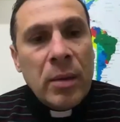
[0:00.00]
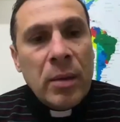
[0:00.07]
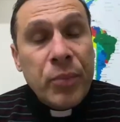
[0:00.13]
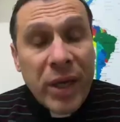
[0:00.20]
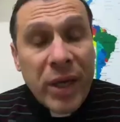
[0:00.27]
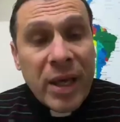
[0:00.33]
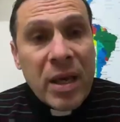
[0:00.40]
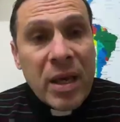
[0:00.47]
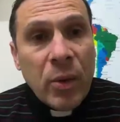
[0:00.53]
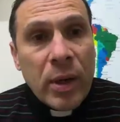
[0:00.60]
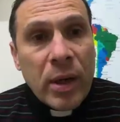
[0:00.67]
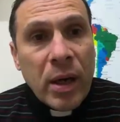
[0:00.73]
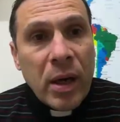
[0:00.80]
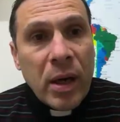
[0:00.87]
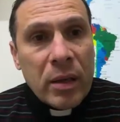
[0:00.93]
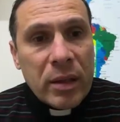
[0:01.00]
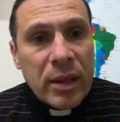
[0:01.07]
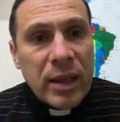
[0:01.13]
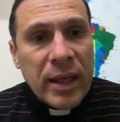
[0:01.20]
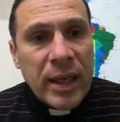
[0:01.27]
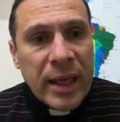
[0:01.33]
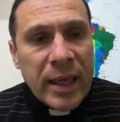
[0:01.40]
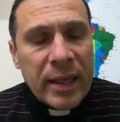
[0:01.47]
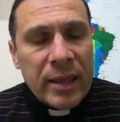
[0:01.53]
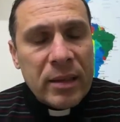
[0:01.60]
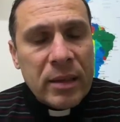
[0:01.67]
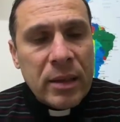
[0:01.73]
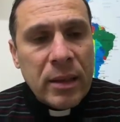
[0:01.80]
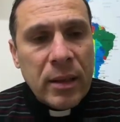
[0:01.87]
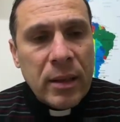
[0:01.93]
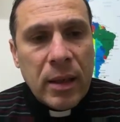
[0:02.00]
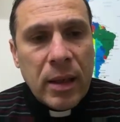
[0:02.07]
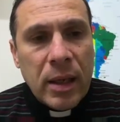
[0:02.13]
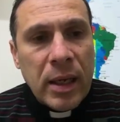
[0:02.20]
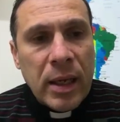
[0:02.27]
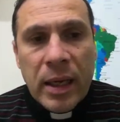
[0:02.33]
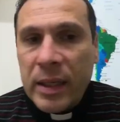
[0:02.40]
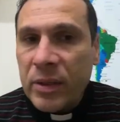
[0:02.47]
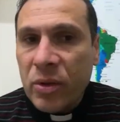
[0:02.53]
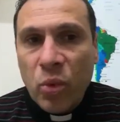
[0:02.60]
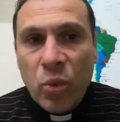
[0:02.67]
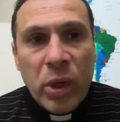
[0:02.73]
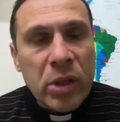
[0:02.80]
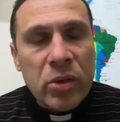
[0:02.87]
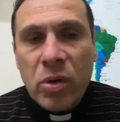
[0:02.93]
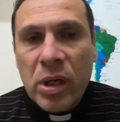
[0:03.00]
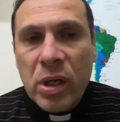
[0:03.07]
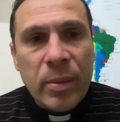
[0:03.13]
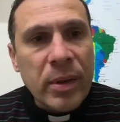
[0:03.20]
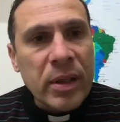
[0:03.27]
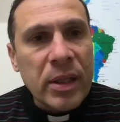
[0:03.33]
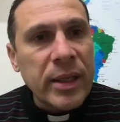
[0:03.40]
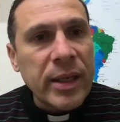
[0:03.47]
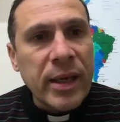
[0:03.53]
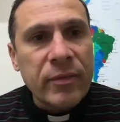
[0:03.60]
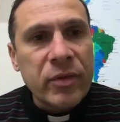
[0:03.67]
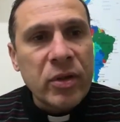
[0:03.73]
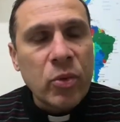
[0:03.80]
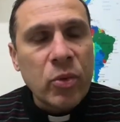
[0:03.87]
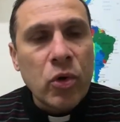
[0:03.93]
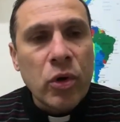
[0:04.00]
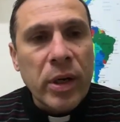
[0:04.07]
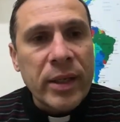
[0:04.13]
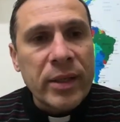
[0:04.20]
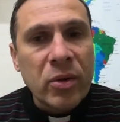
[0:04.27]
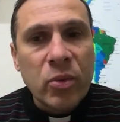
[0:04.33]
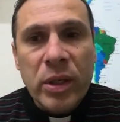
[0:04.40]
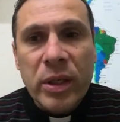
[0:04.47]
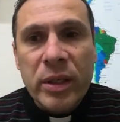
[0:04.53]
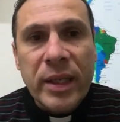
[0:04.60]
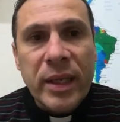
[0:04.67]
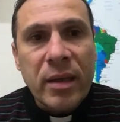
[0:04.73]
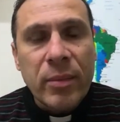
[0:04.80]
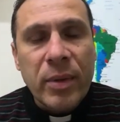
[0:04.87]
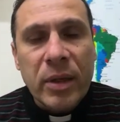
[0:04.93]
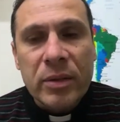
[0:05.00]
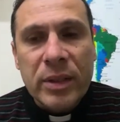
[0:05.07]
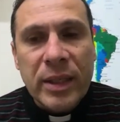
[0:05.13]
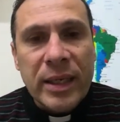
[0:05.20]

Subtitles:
breaking our heart. And I don't want to talk about the day after war. I don't want to take about